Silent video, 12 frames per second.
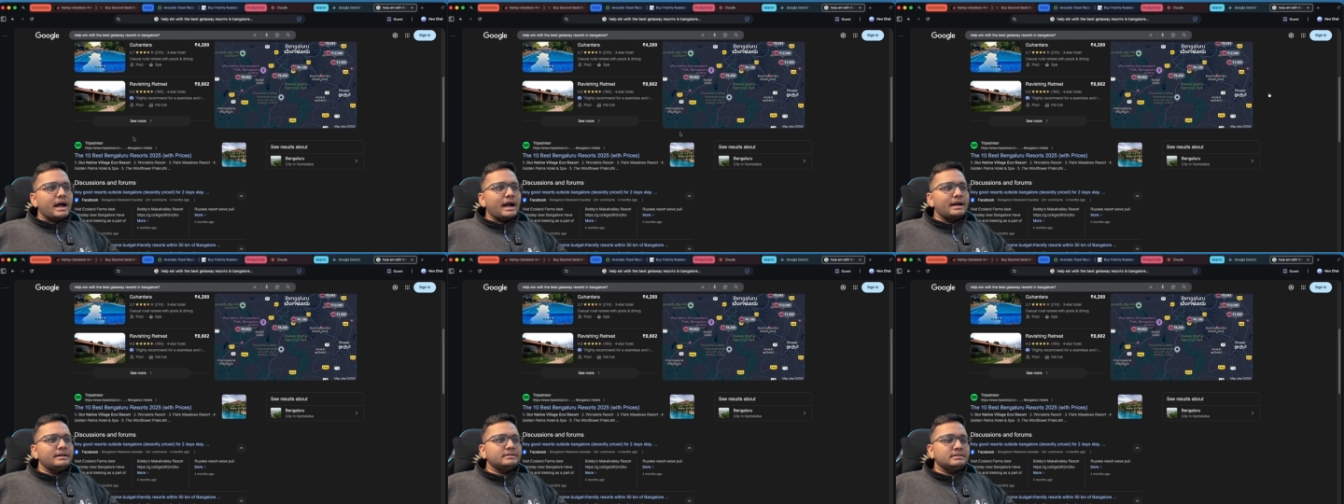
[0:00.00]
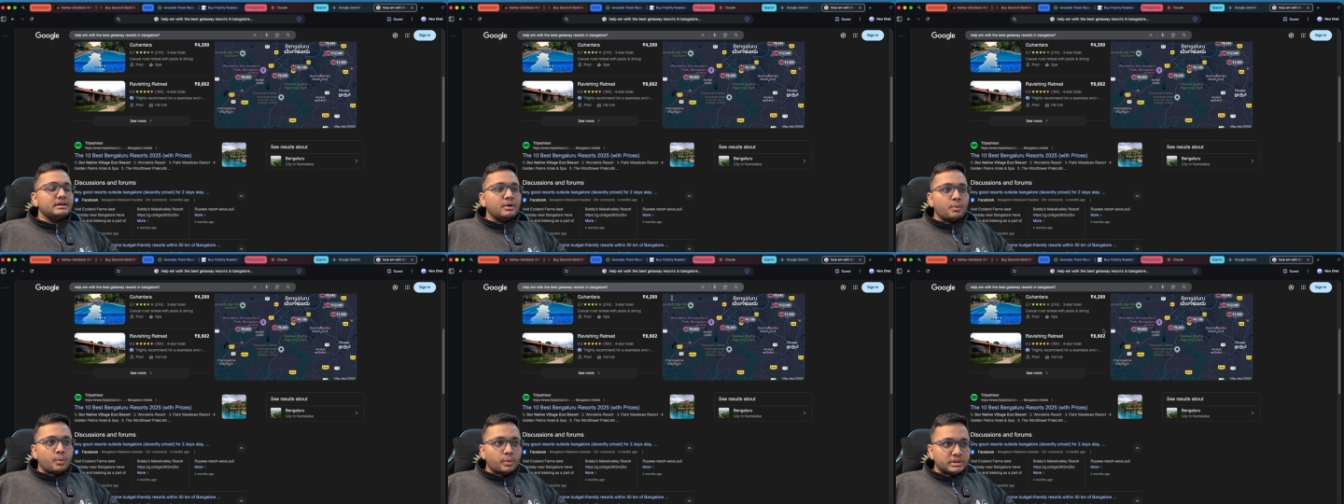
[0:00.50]
And
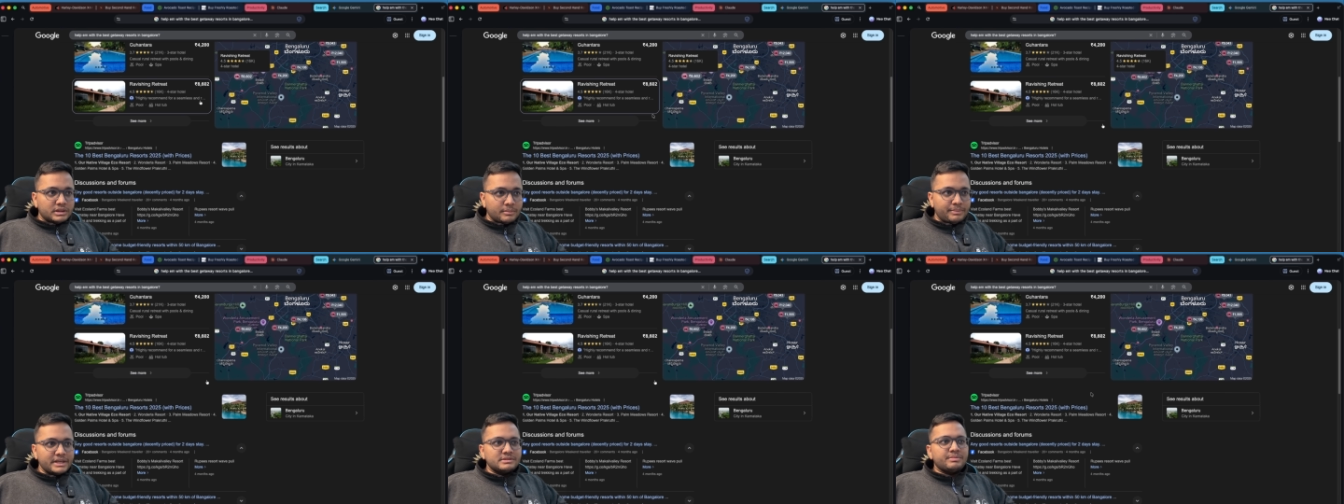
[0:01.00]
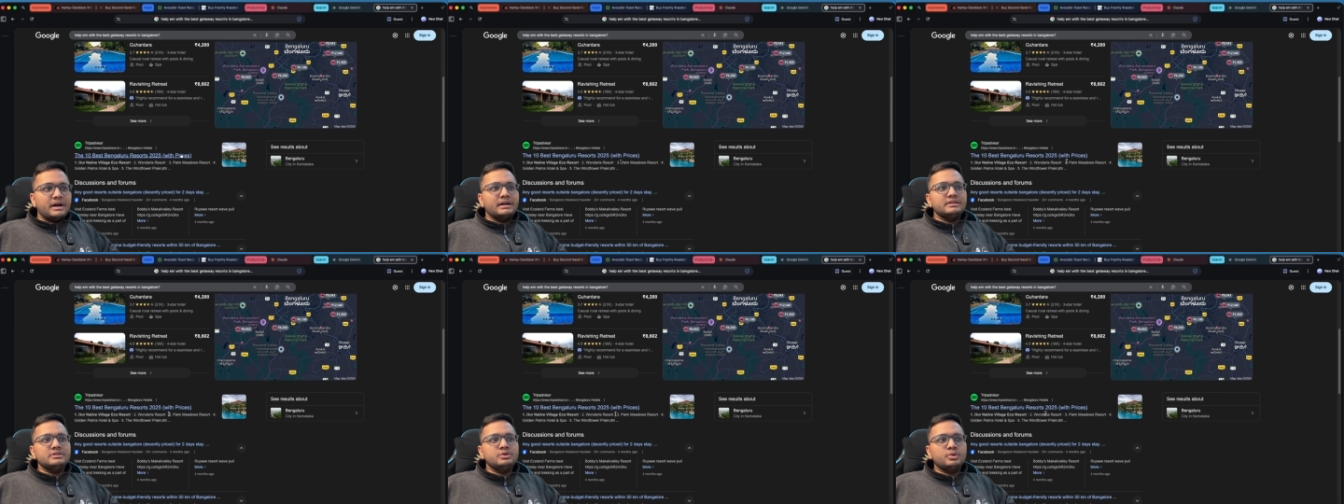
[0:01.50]
the best part
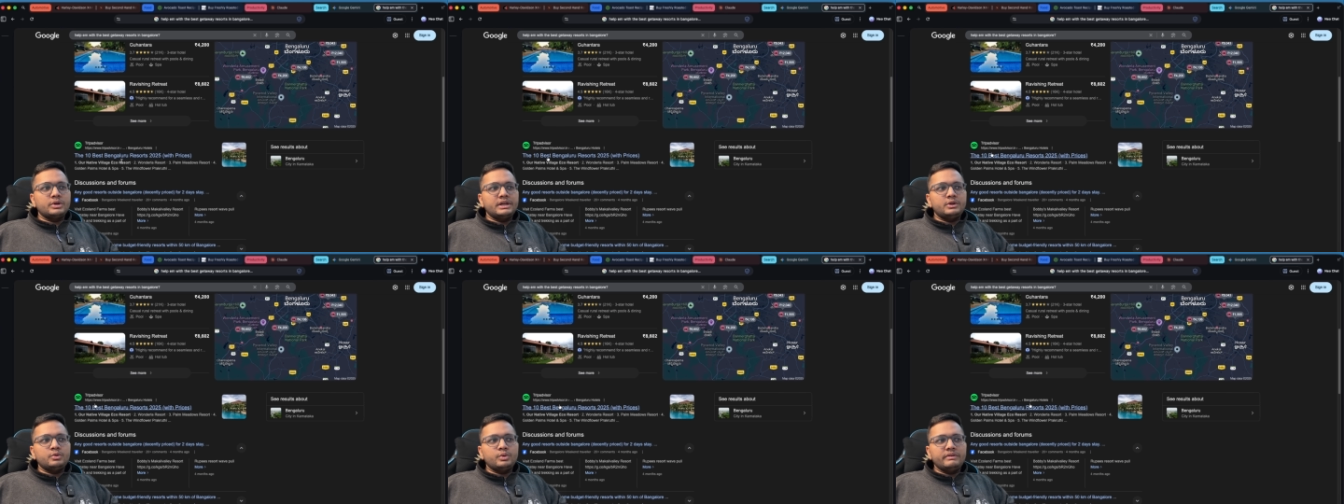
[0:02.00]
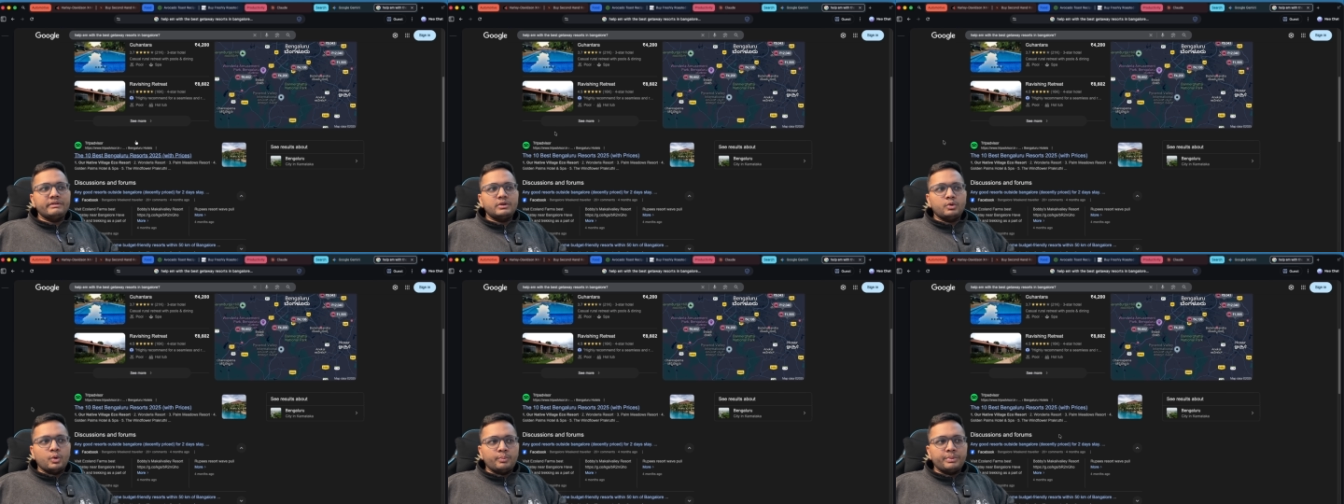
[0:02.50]
is you don't need to
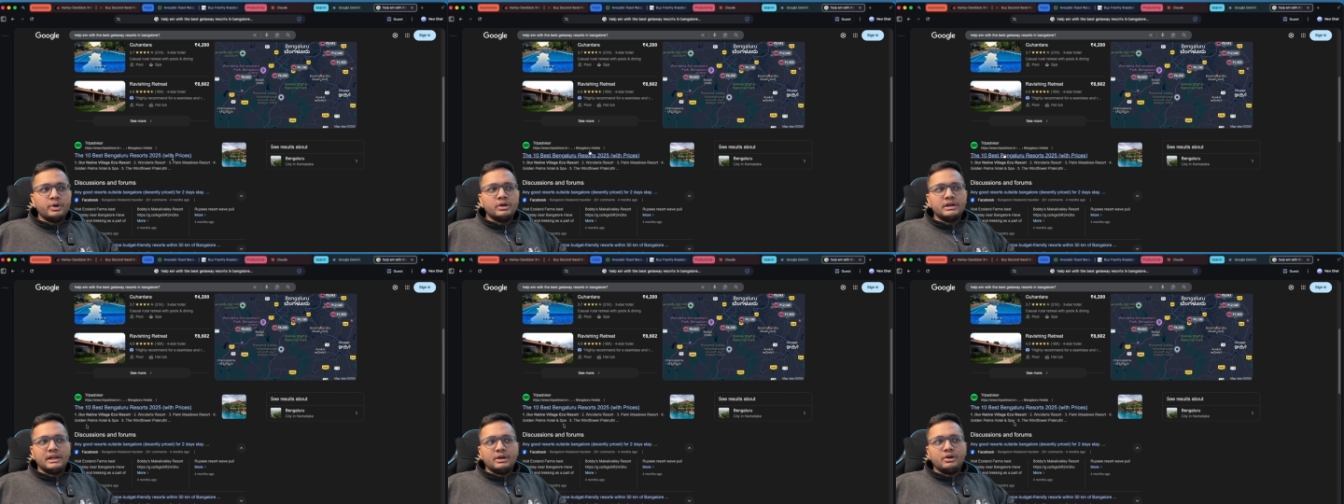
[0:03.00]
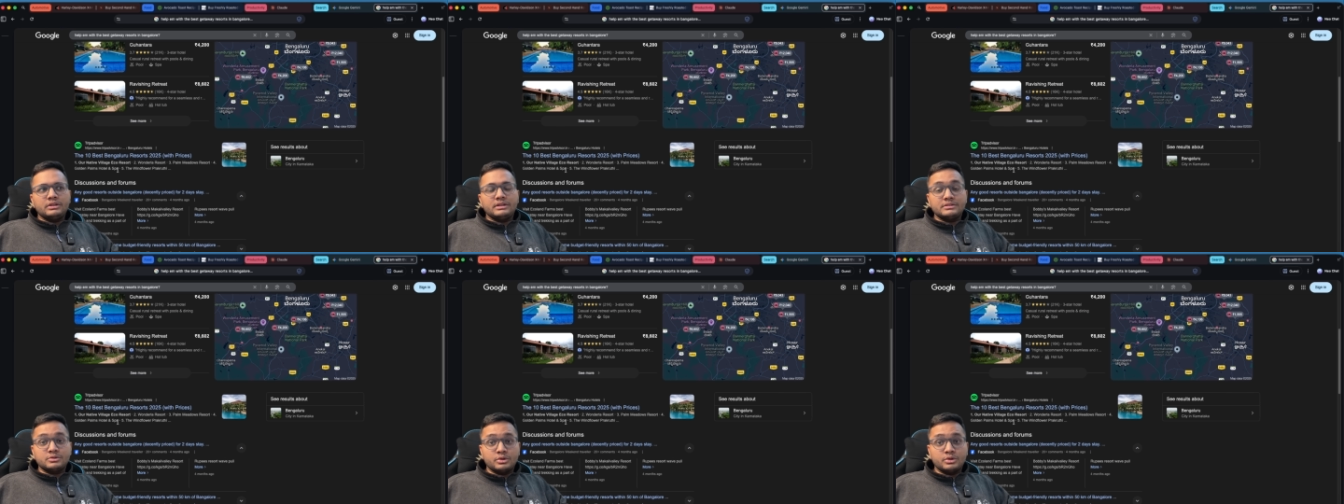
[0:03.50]
even open or click on this.